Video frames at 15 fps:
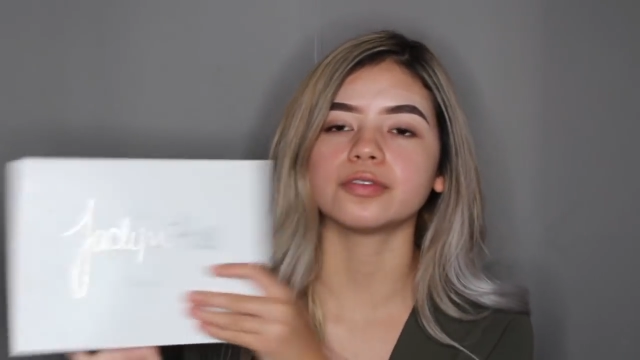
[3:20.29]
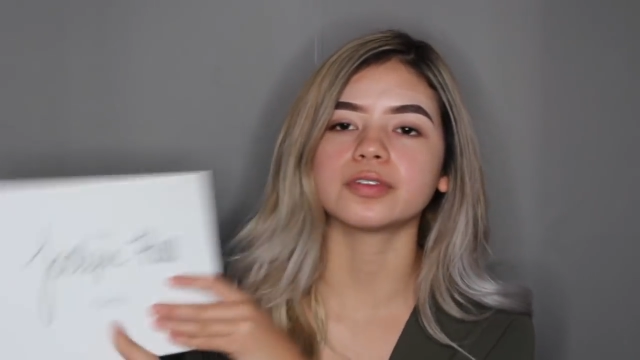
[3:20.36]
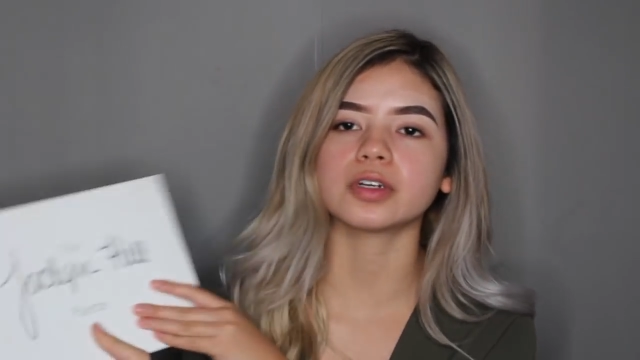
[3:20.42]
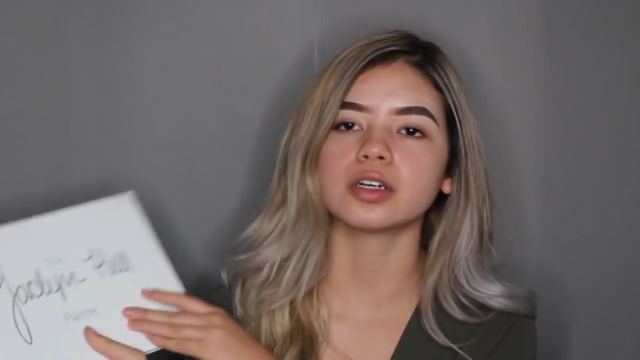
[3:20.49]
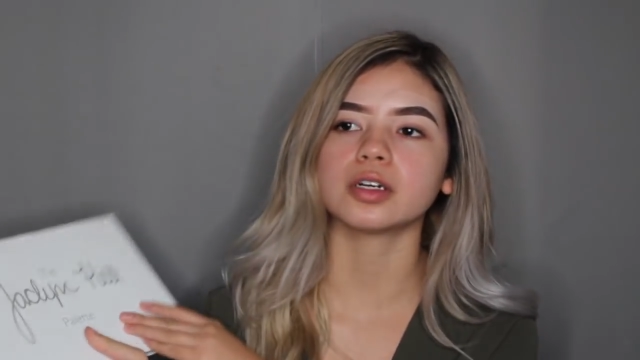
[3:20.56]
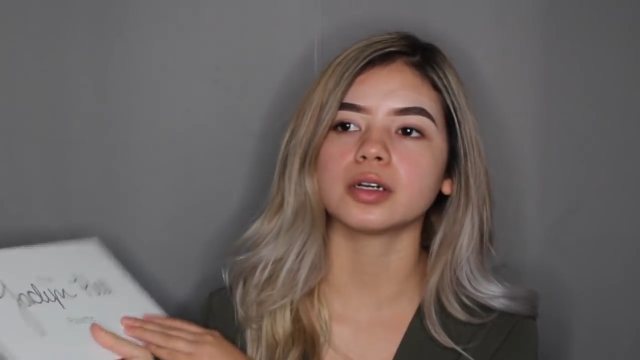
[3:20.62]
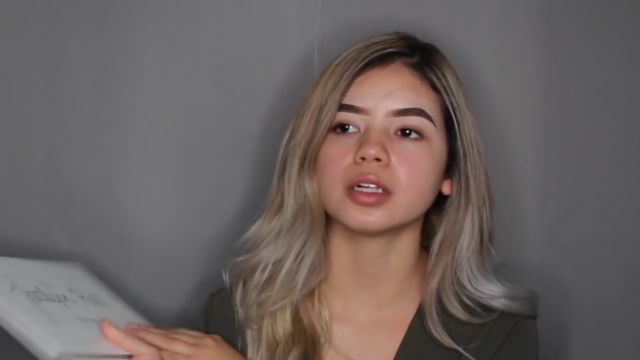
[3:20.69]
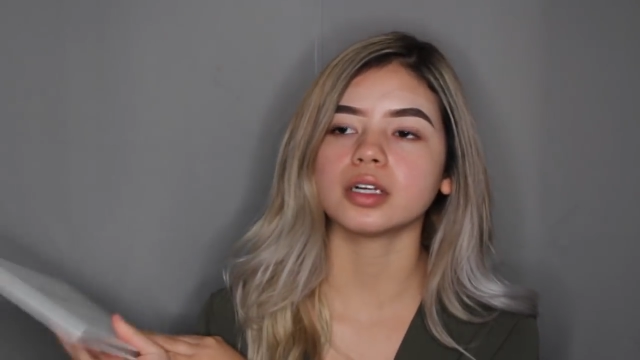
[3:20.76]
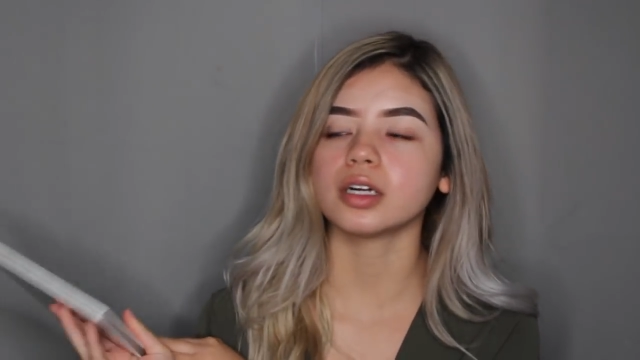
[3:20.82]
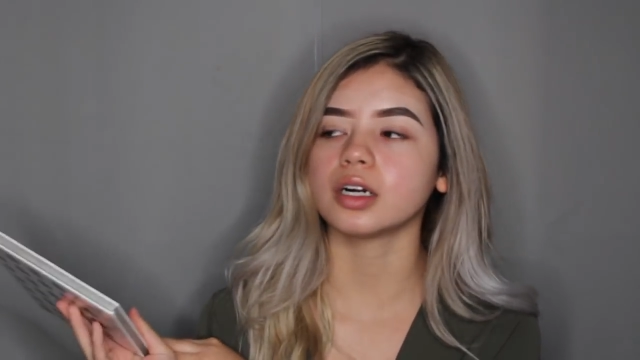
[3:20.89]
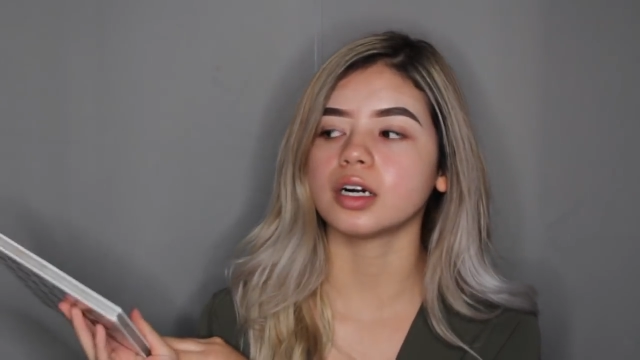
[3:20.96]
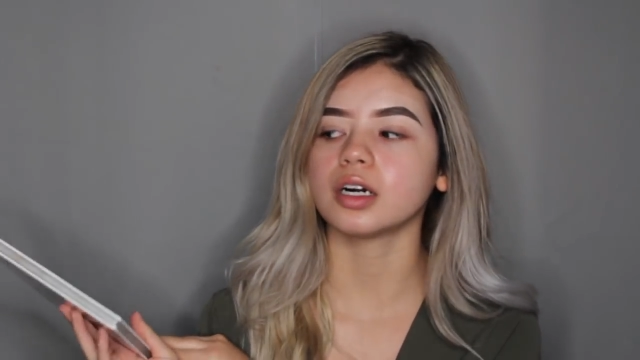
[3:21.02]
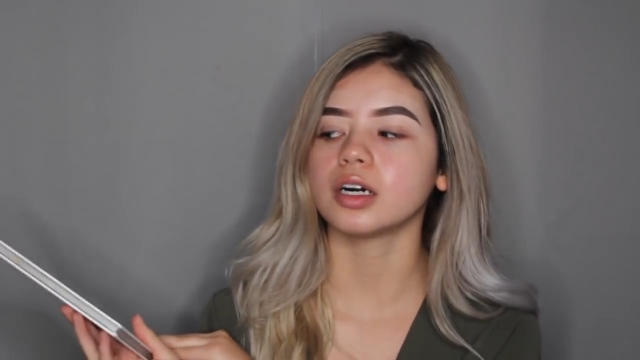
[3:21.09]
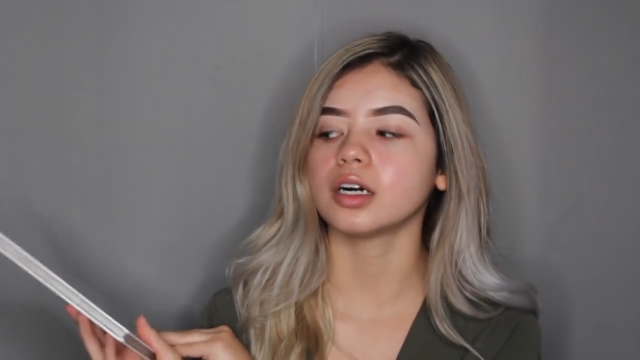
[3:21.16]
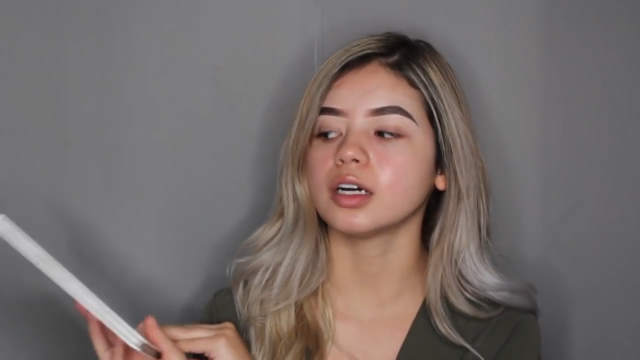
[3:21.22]
for
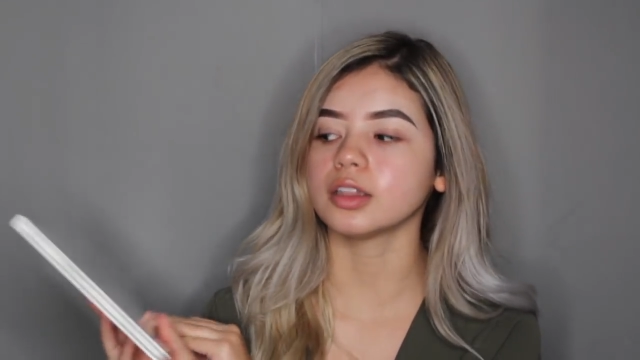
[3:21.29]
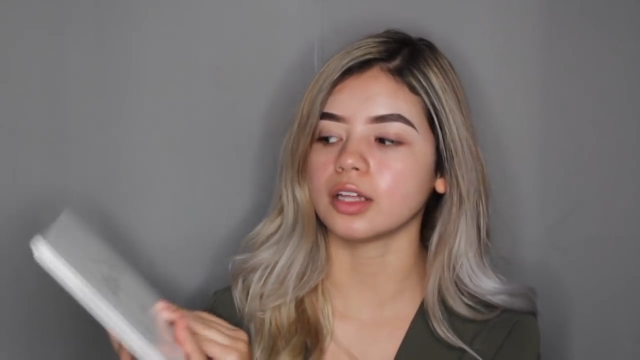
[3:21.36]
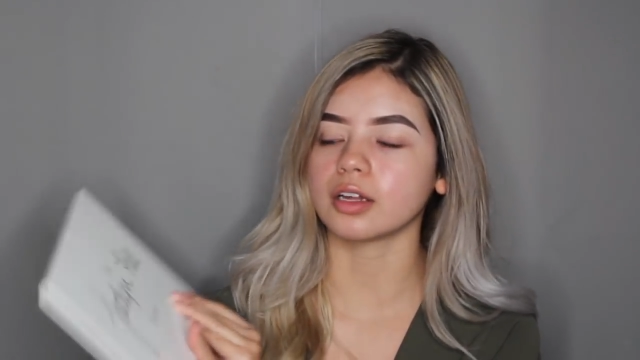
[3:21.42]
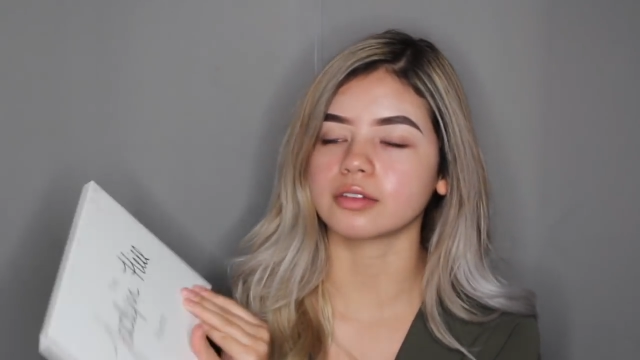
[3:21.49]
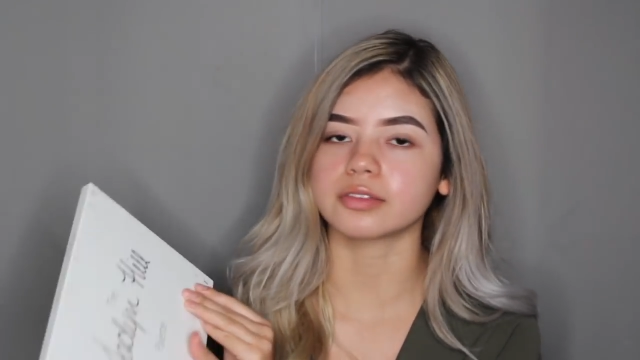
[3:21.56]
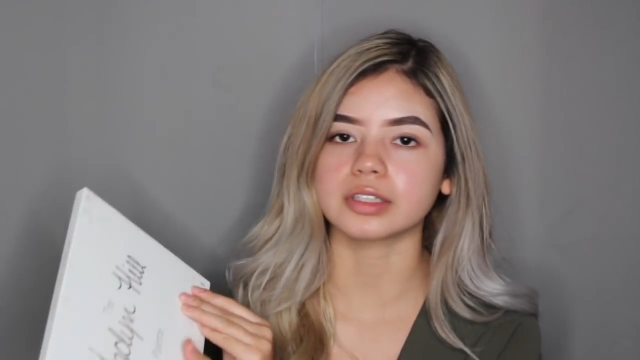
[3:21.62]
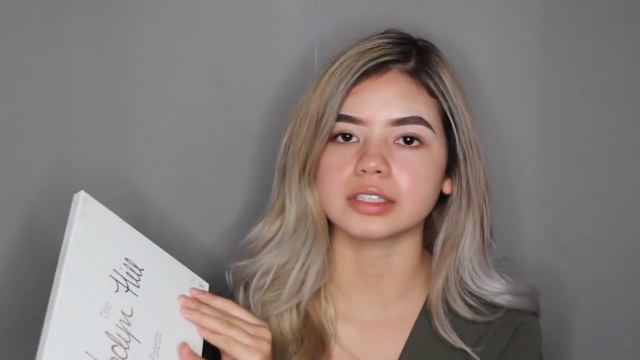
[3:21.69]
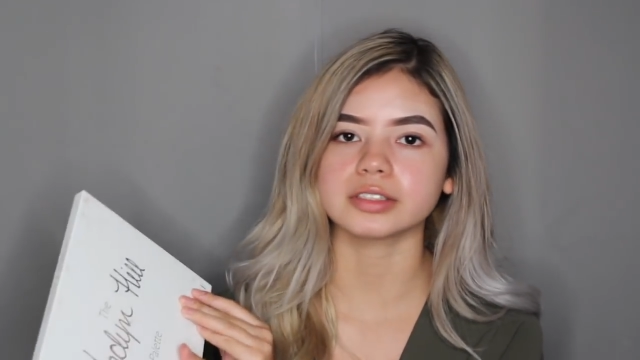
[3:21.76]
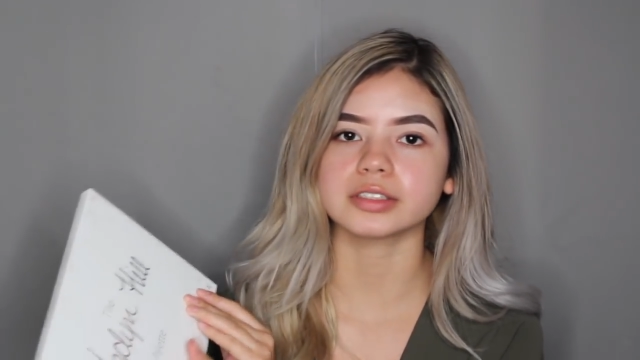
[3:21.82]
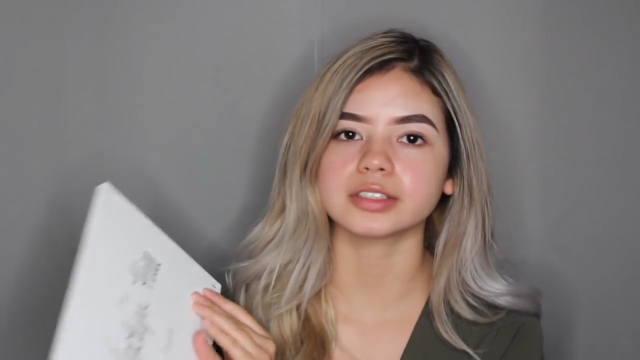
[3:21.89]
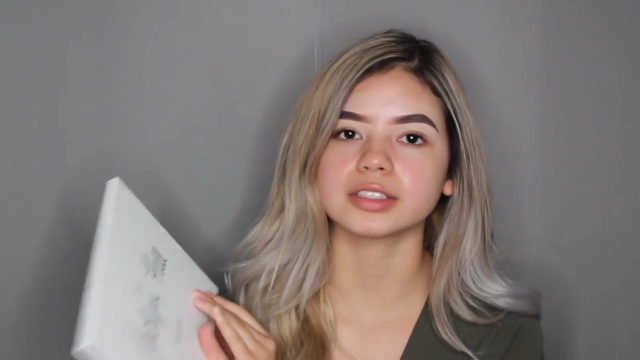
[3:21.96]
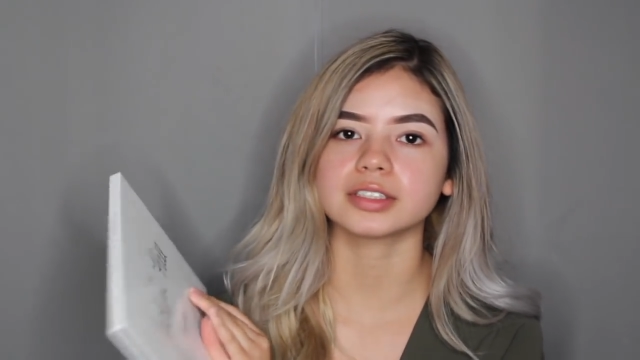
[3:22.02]
a lot of things.